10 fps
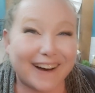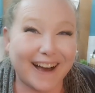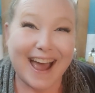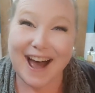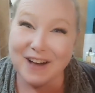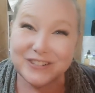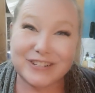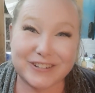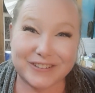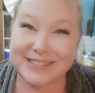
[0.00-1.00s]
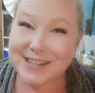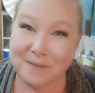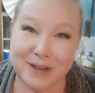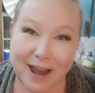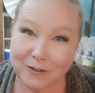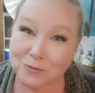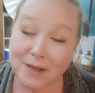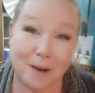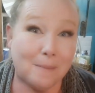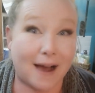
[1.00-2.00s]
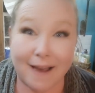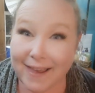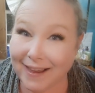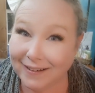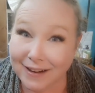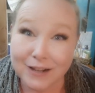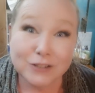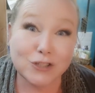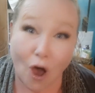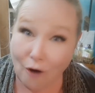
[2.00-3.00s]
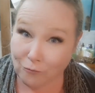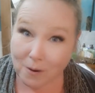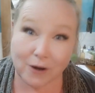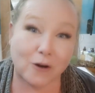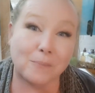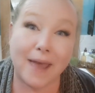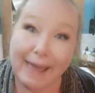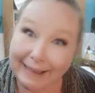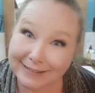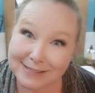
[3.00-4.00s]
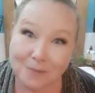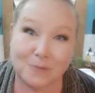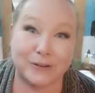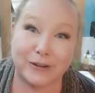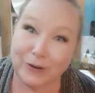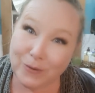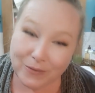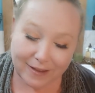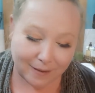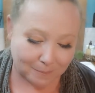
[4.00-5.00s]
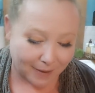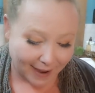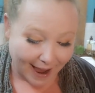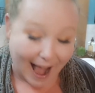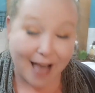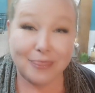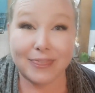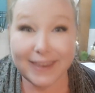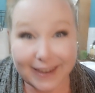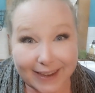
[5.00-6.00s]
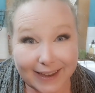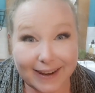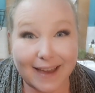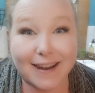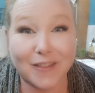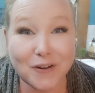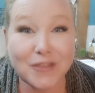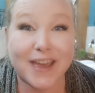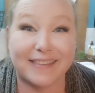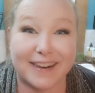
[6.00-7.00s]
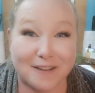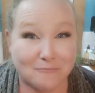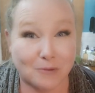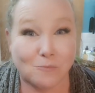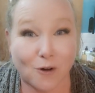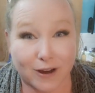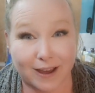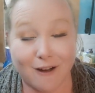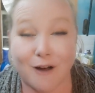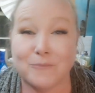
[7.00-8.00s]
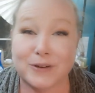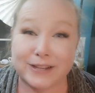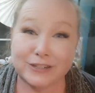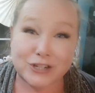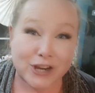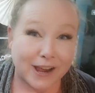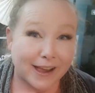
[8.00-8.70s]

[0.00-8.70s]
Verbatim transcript: how to do the subtitles without buying software or paying someone to do them. And then another thing that I've been working on, which